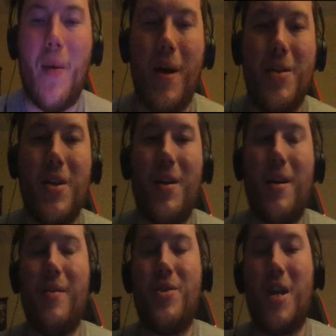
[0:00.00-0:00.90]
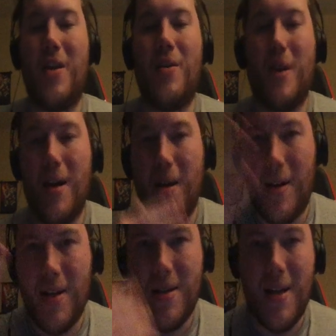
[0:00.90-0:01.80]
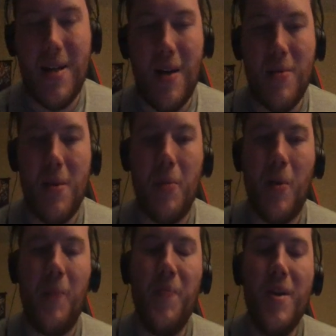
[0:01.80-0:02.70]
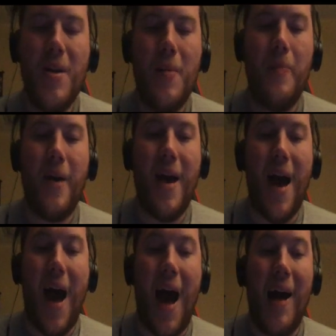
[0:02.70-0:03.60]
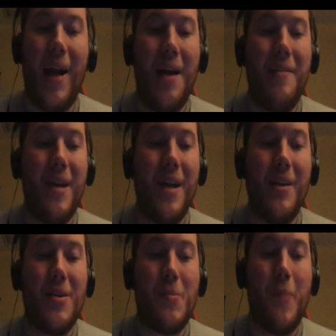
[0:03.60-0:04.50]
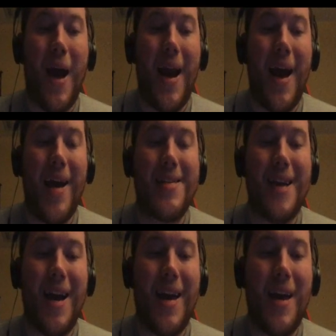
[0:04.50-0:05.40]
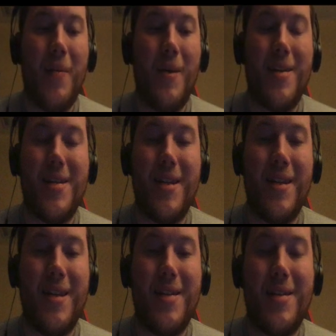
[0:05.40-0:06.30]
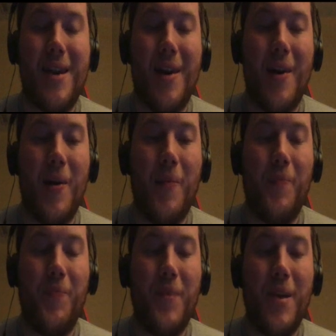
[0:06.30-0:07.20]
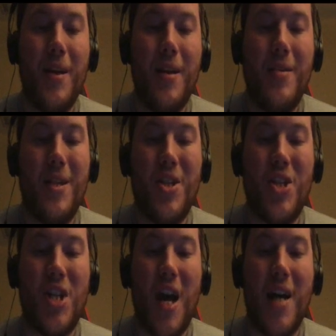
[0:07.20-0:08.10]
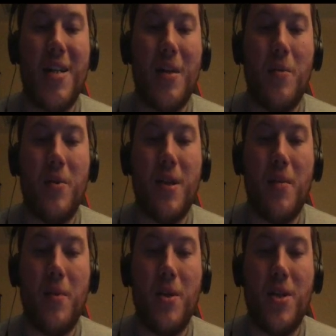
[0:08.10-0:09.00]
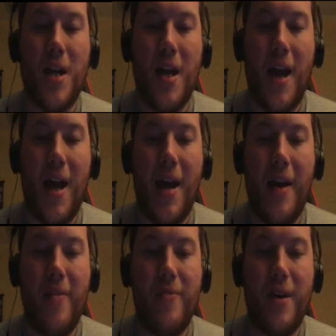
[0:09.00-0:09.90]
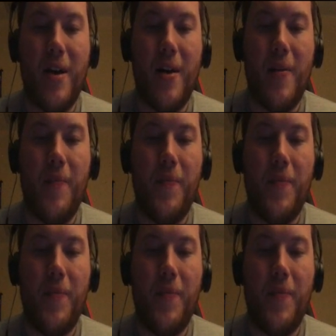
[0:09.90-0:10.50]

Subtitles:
watch on another channel because that's how it was uploaded. But I love it. It looks badass. I can't wait to see this. The shots, like, where's that one shot at? Of,